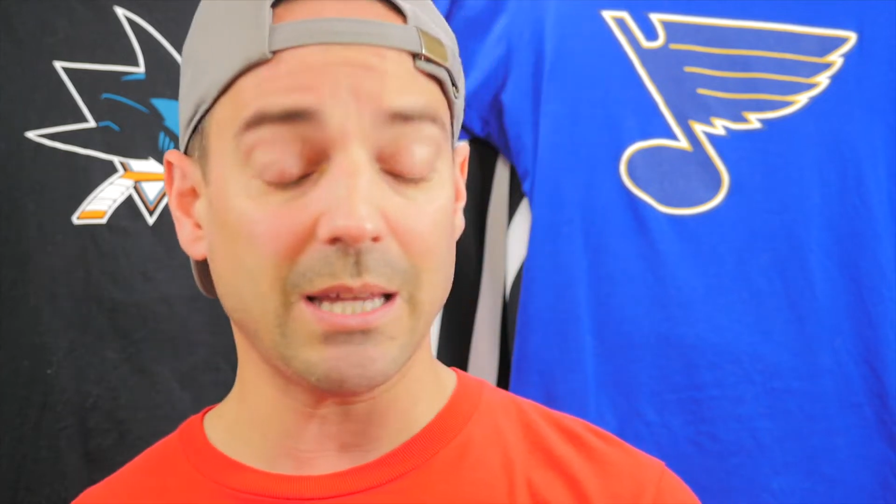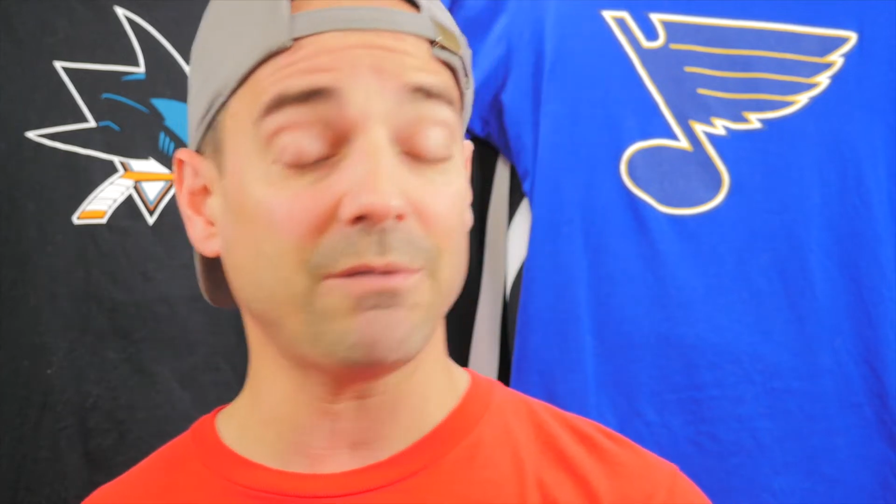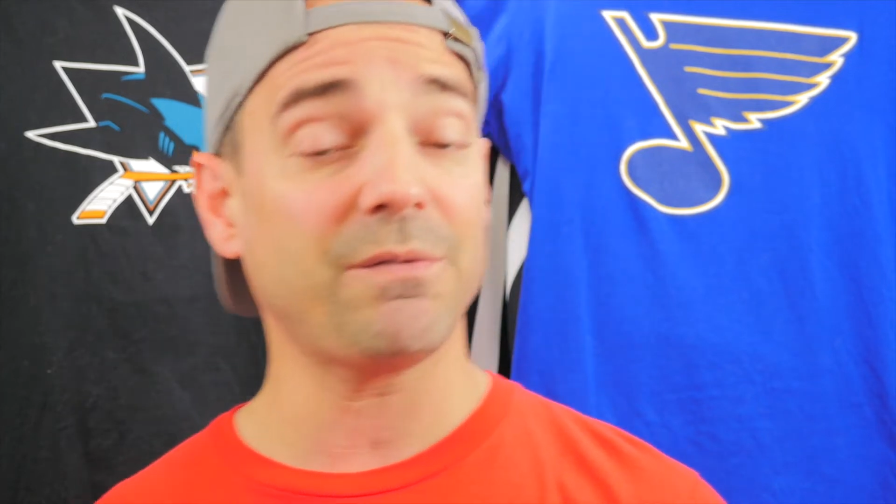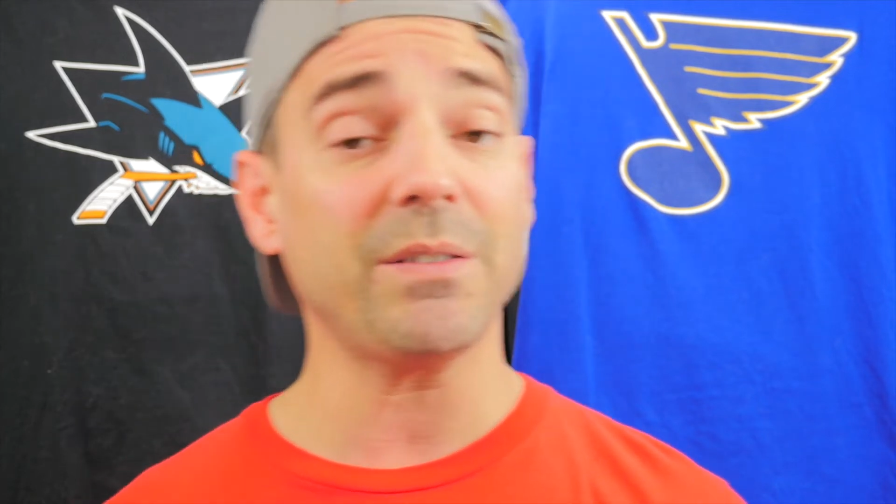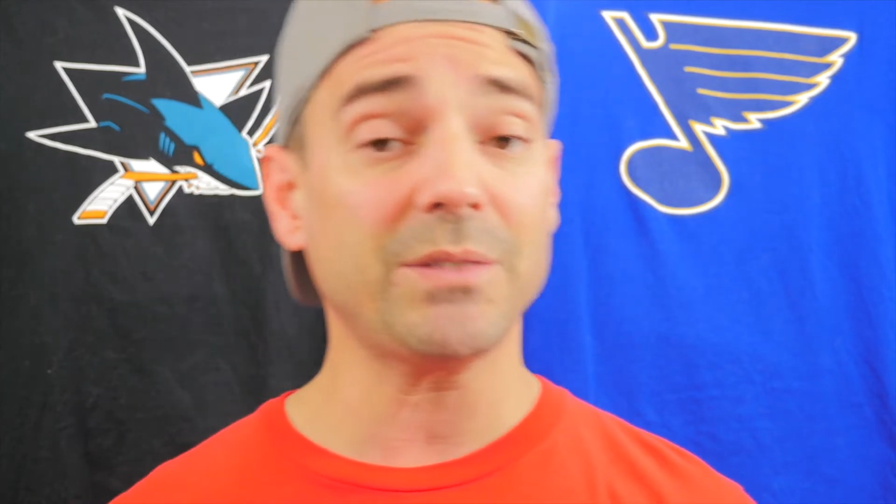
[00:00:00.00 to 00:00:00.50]
in
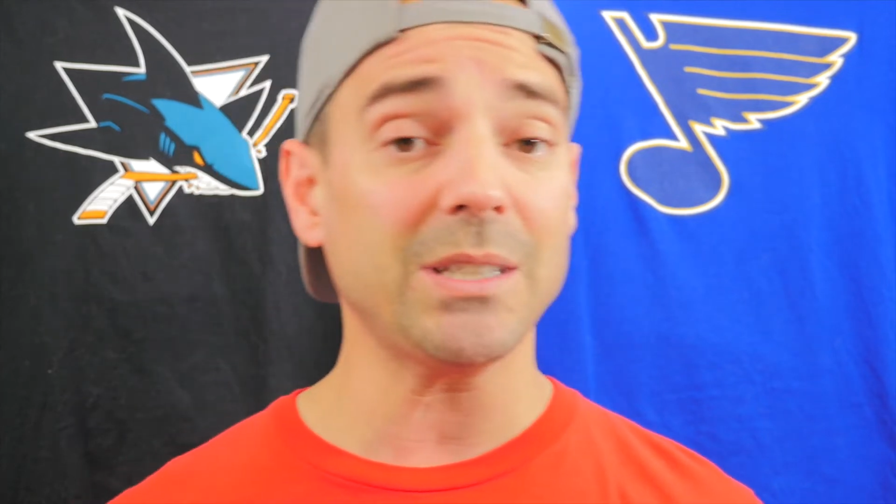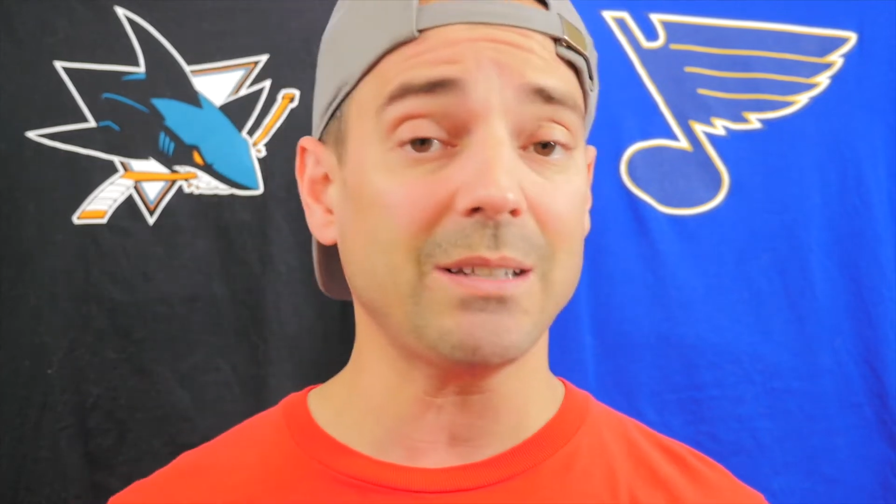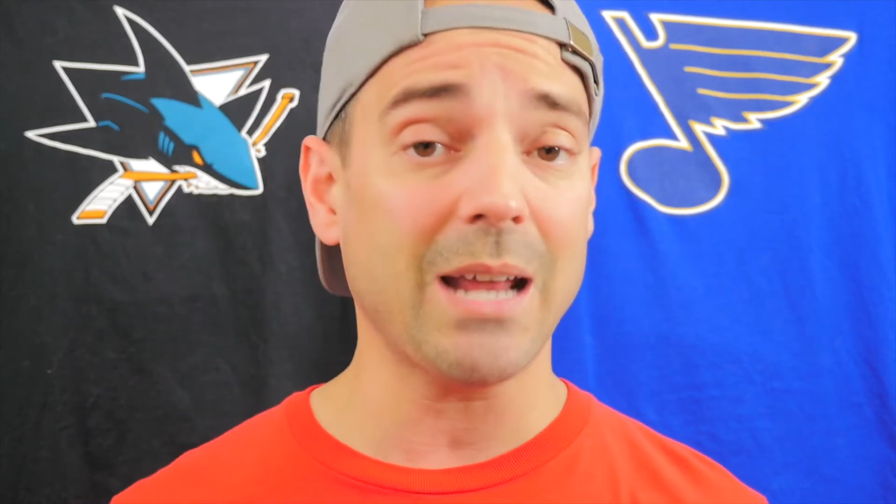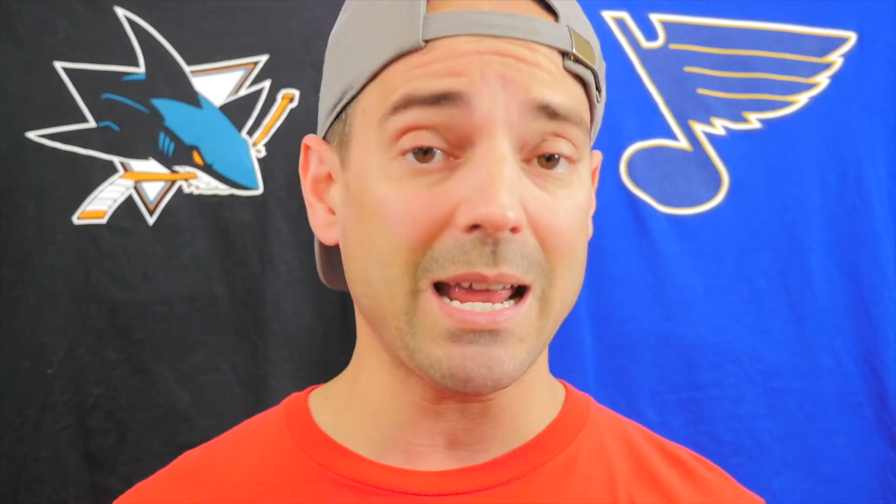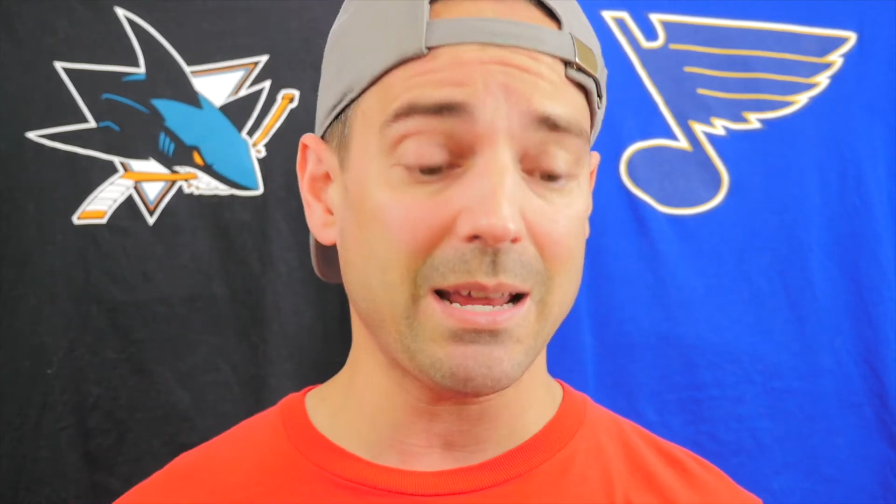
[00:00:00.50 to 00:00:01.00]

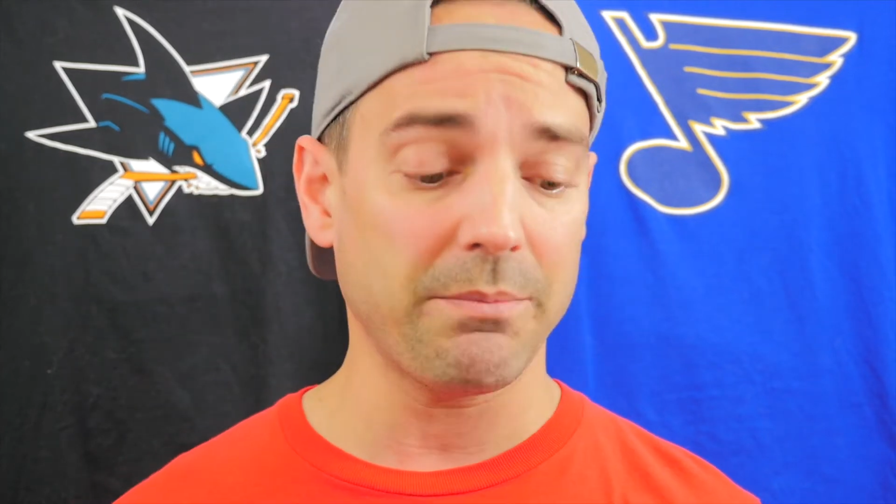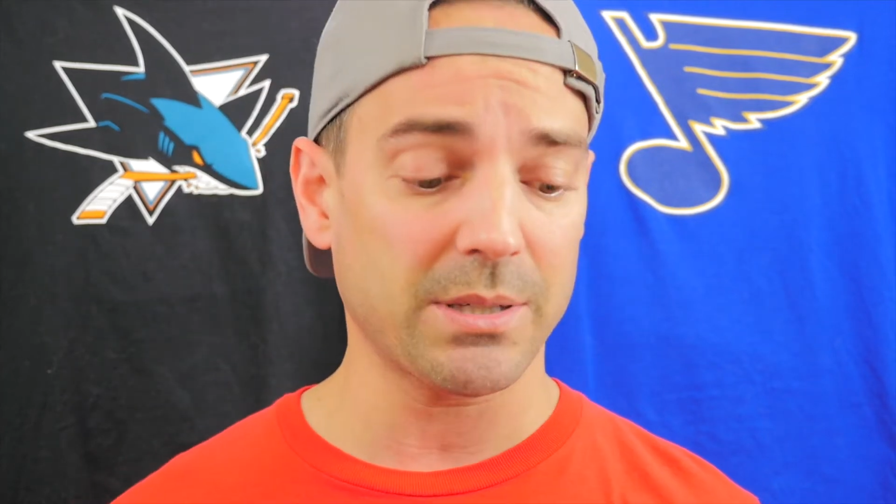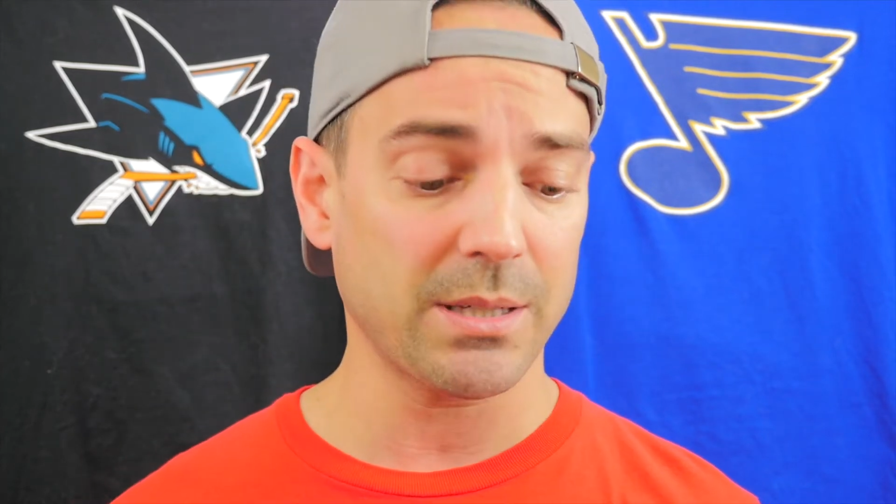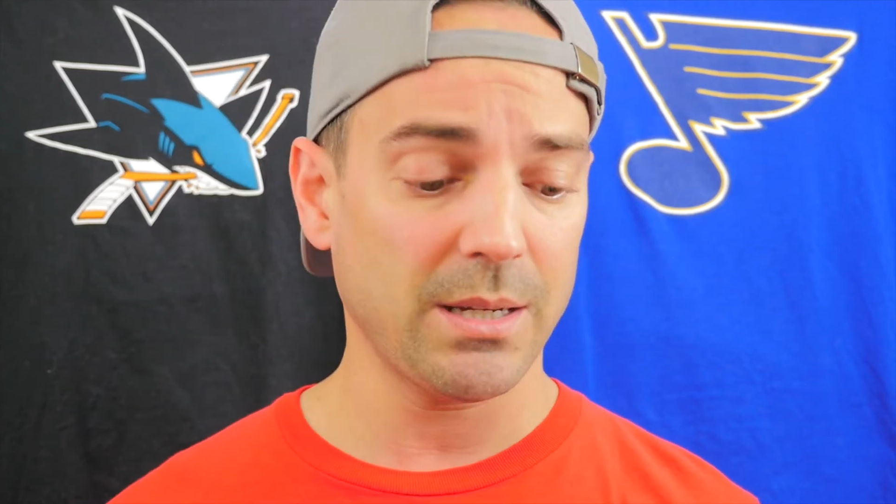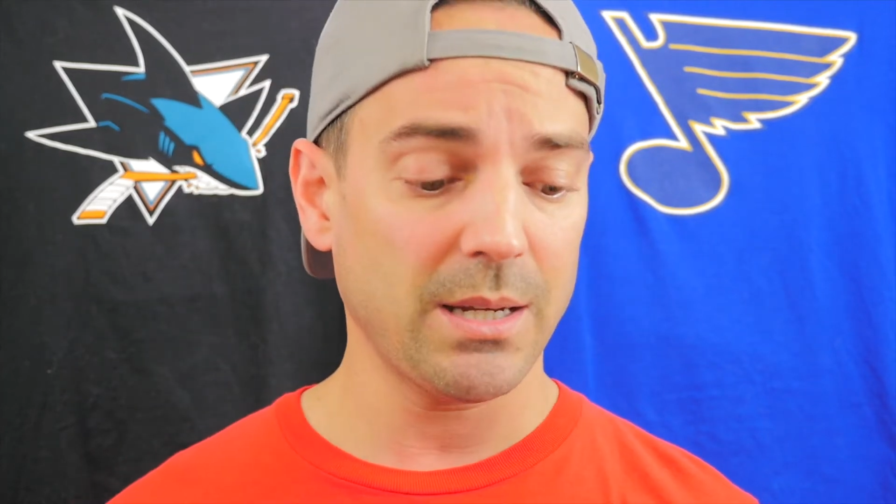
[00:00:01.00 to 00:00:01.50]
fifteen games